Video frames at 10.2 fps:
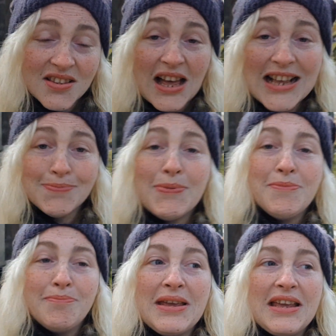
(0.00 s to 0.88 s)
that has
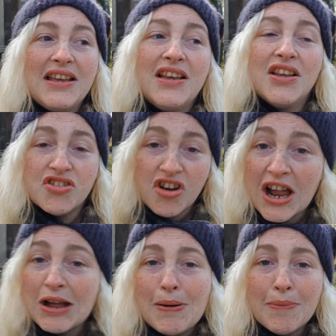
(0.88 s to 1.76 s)
been me
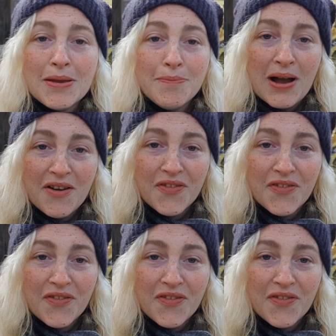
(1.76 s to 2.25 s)
trying a pumpkin pie for